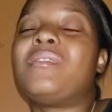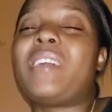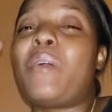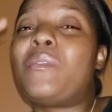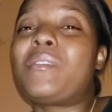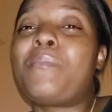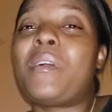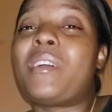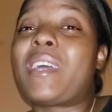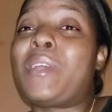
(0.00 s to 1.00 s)
That was a
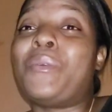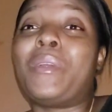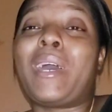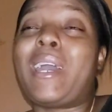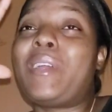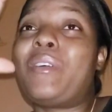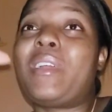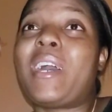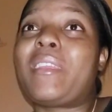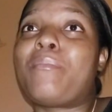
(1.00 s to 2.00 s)
part that I don't like. I don't
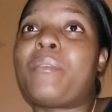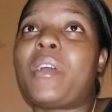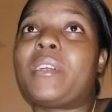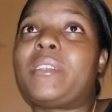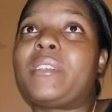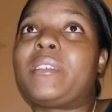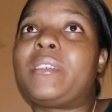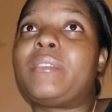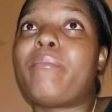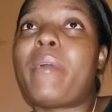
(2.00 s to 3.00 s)
like that part.
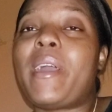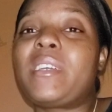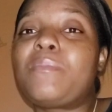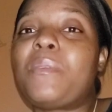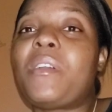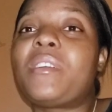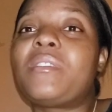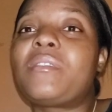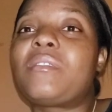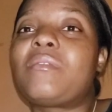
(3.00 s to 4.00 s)
My
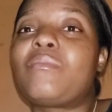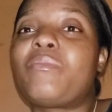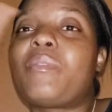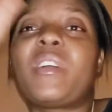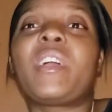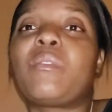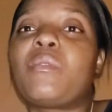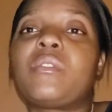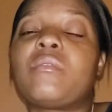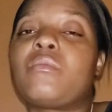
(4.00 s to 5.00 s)
experience for that
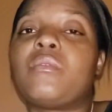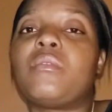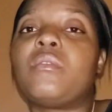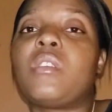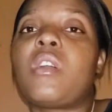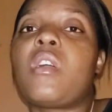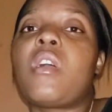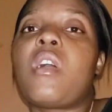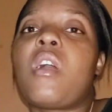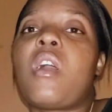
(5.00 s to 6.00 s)
wasn't good.
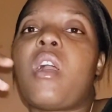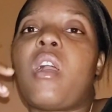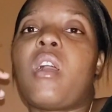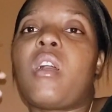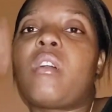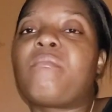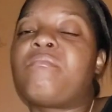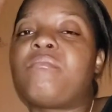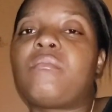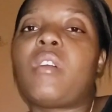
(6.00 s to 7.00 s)
I
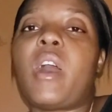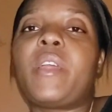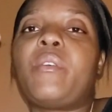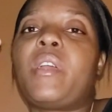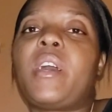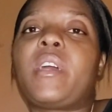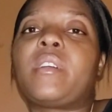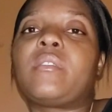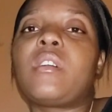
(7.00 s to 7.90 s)
don't like that.